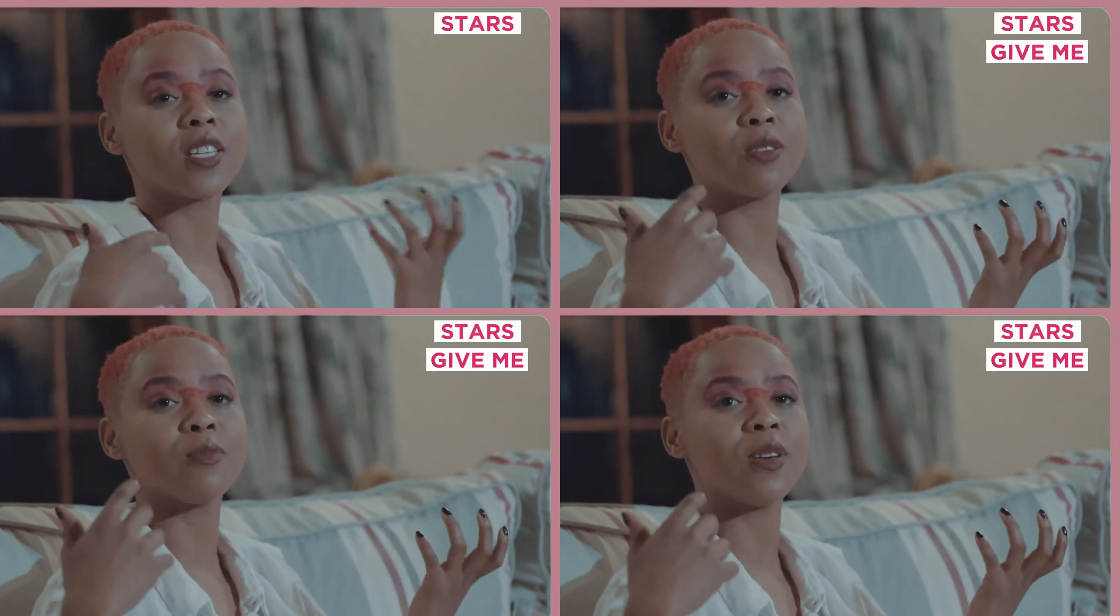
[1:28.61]

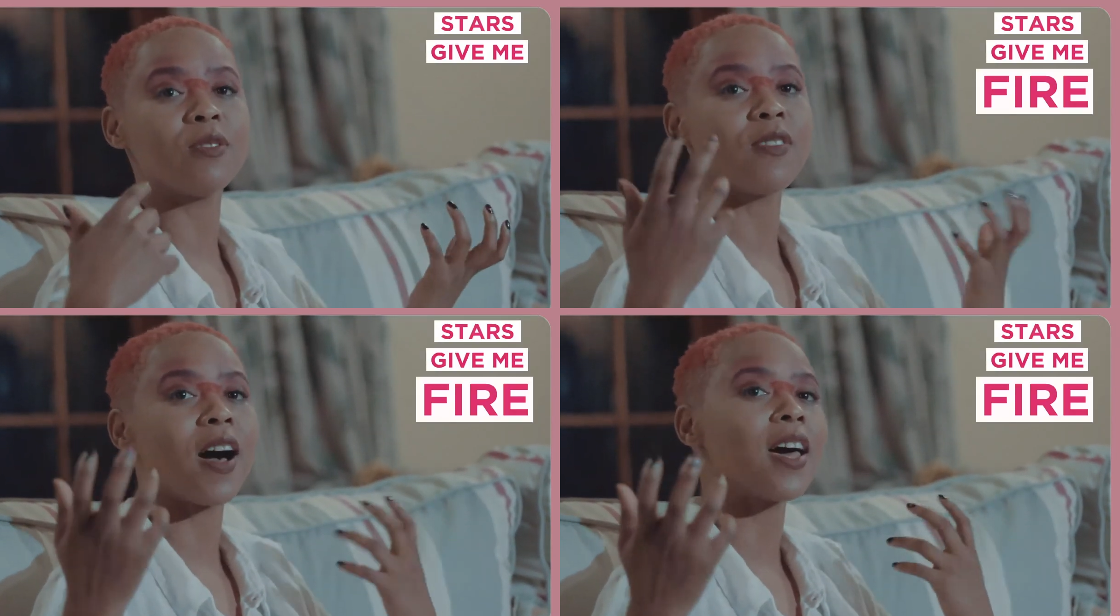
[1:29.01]
give me
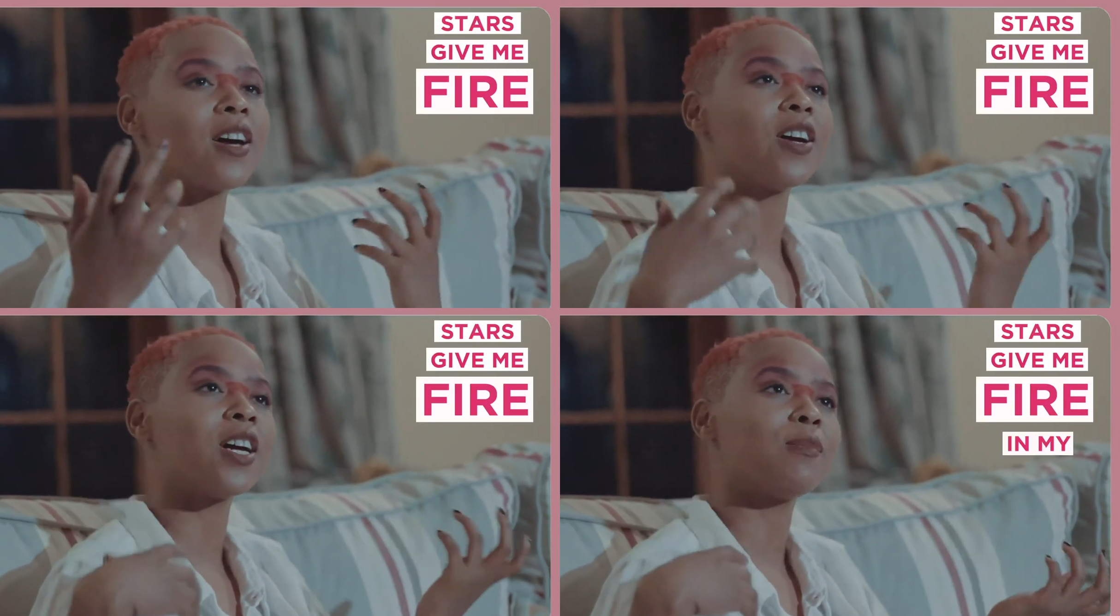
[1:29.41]

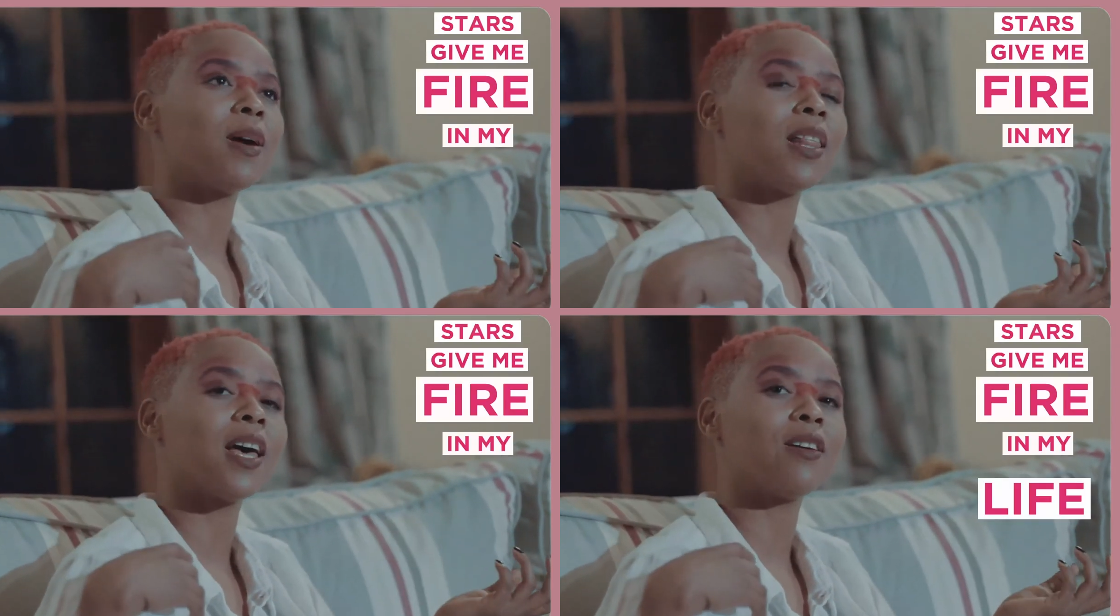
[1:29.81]
fire in
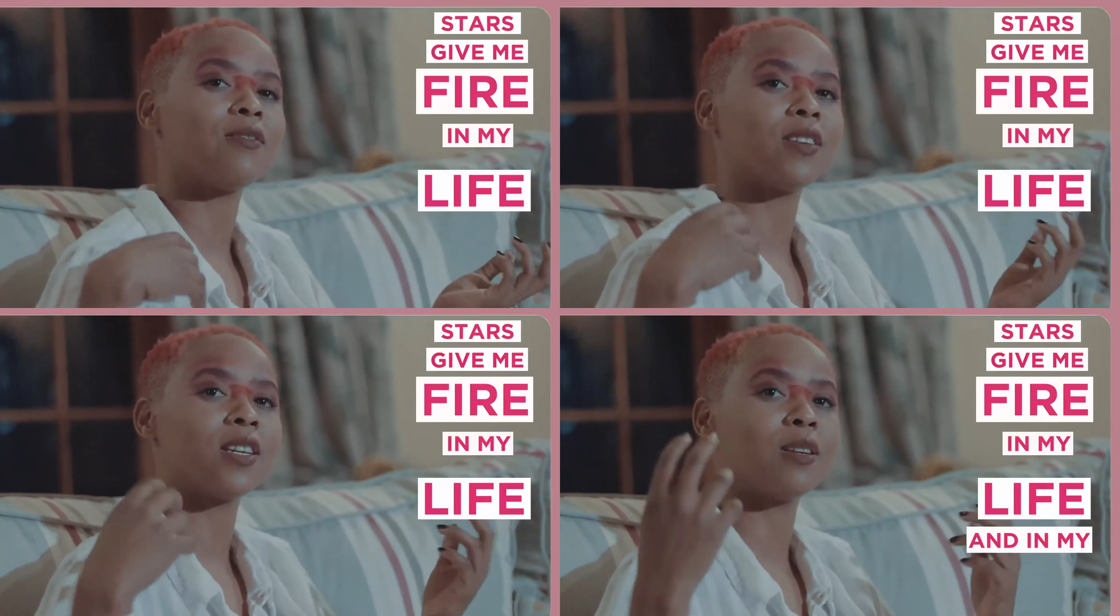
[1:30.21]
my
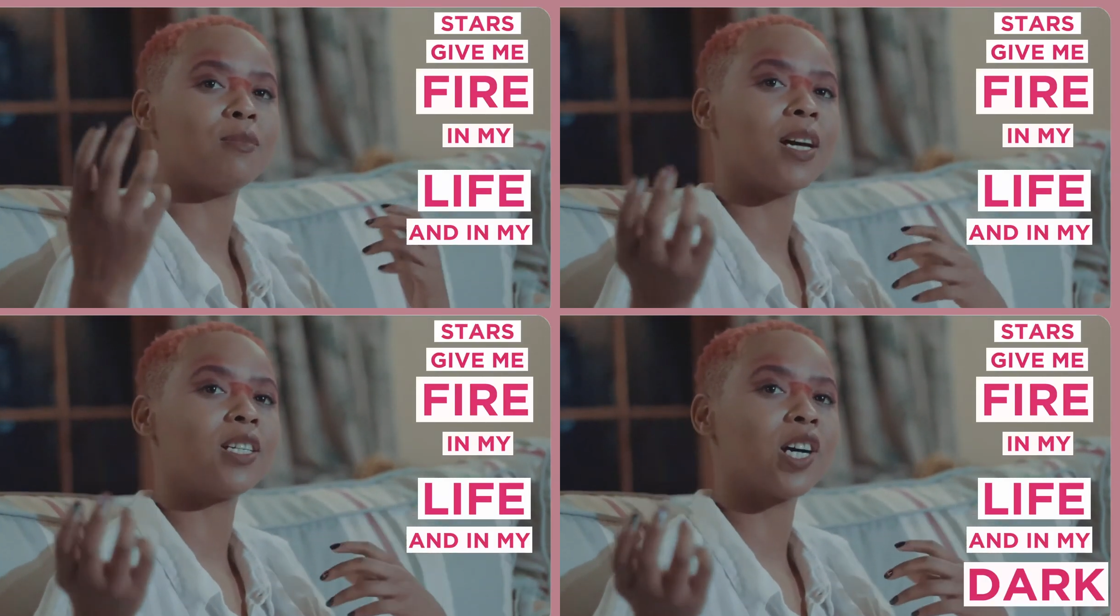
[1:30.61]
life and in
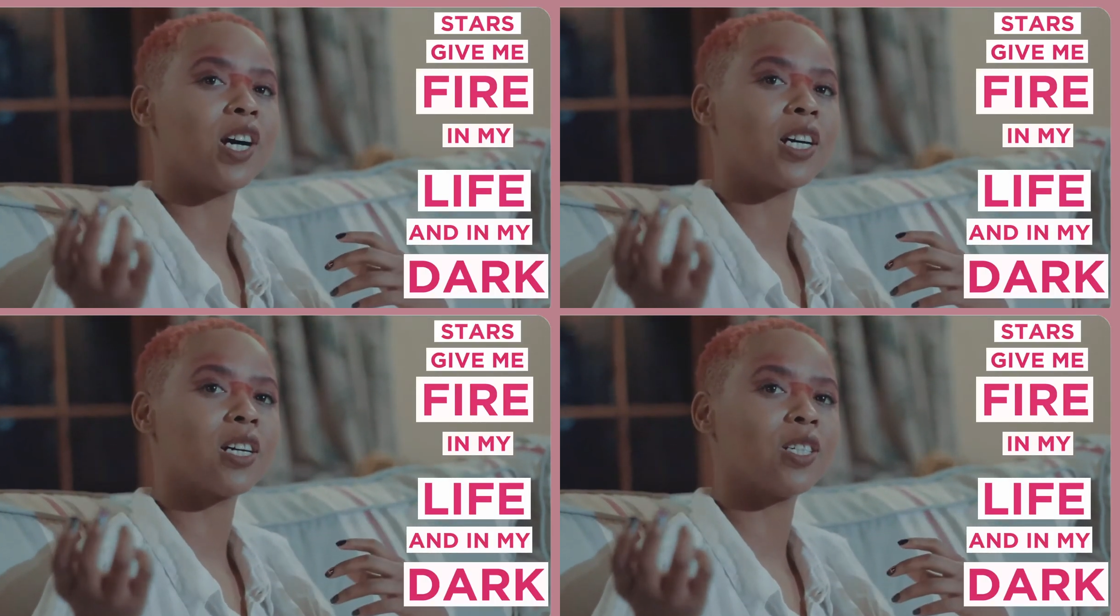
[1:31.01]
my
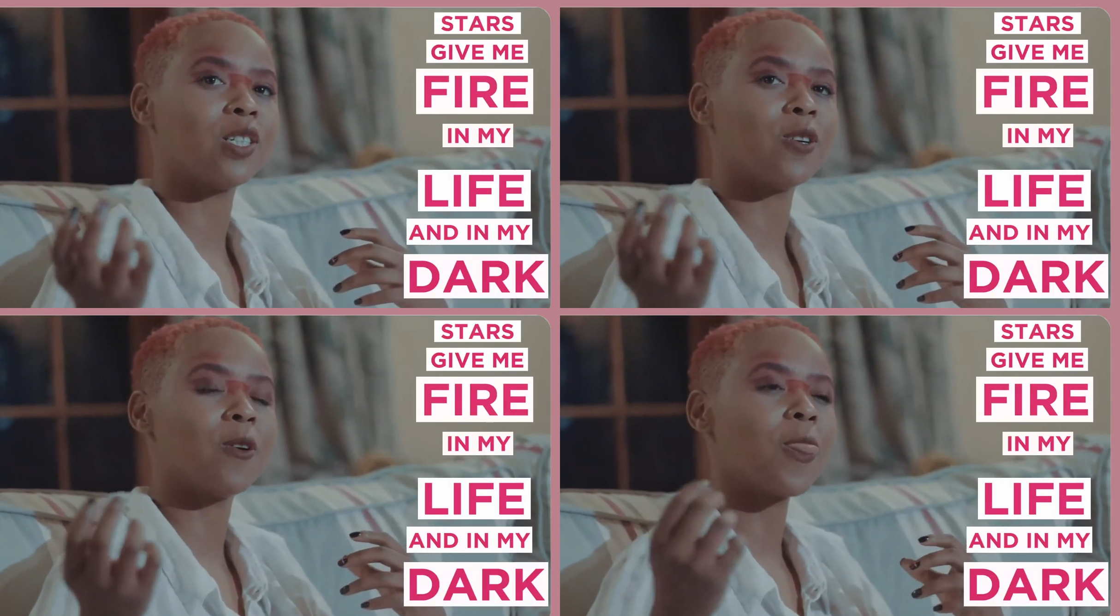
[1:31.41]
dark
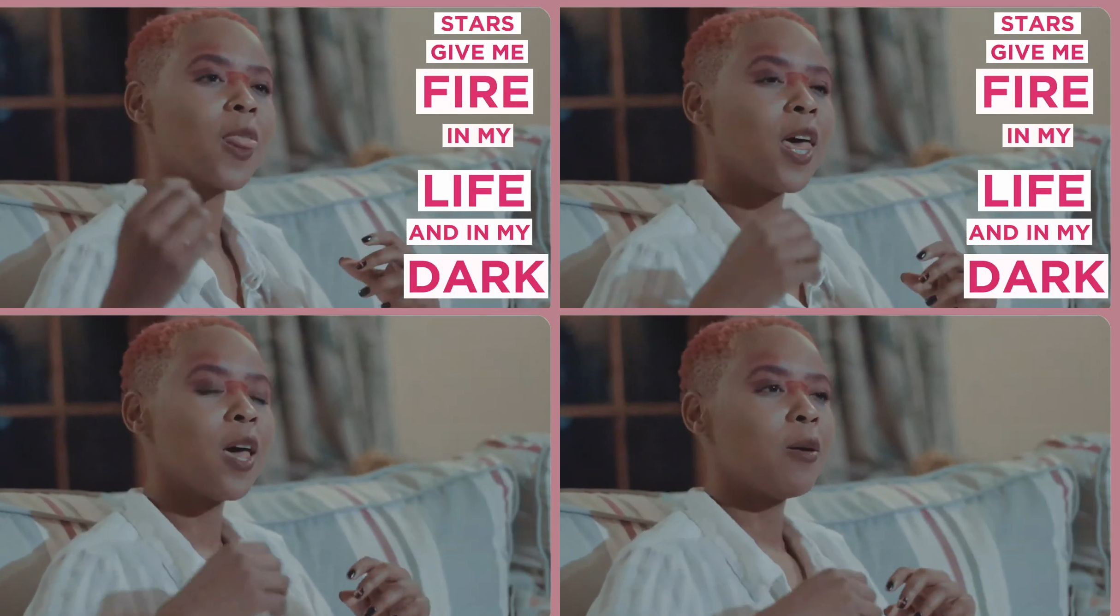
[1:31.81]
you know,
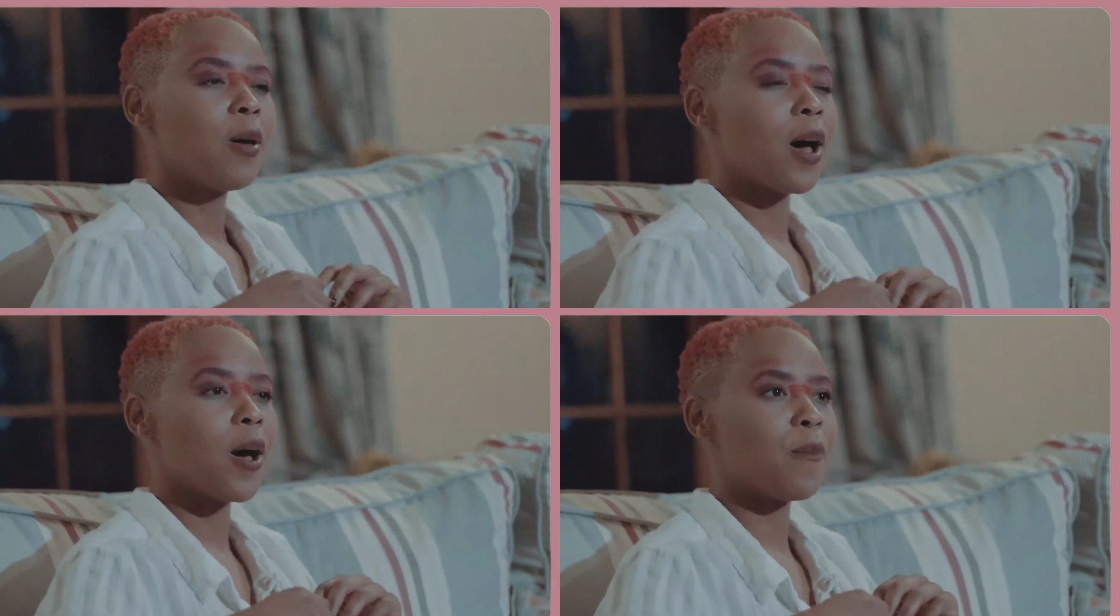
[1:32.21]

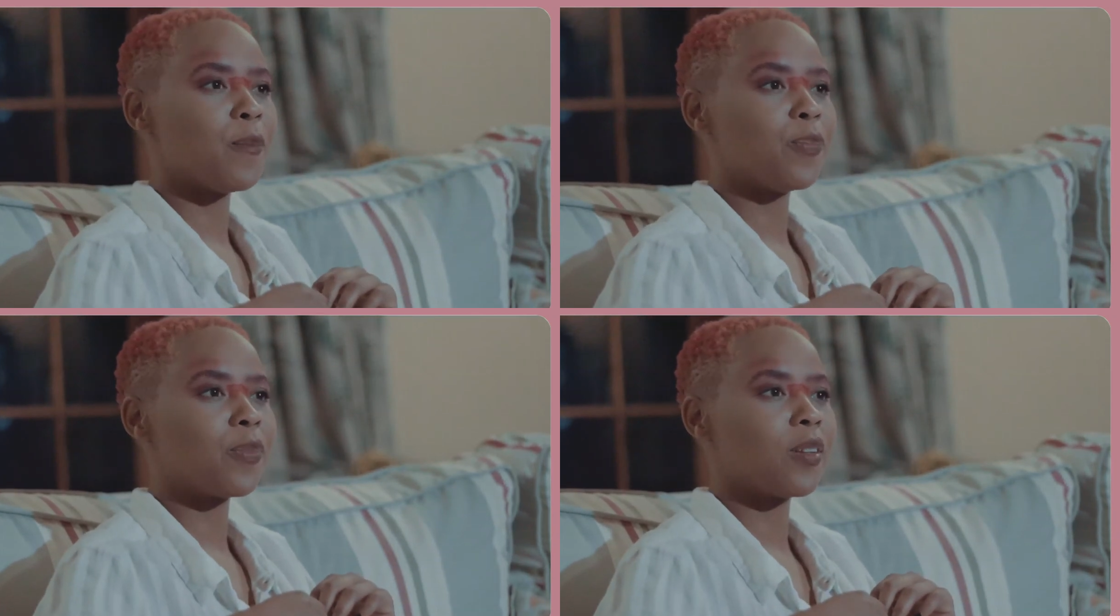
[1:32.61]

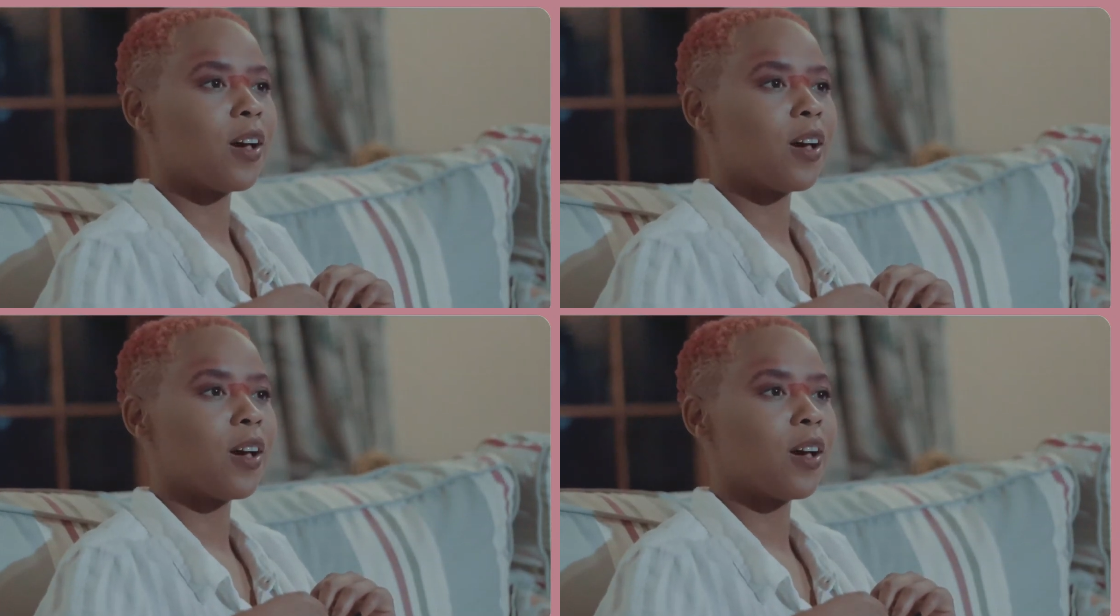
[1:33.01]
um,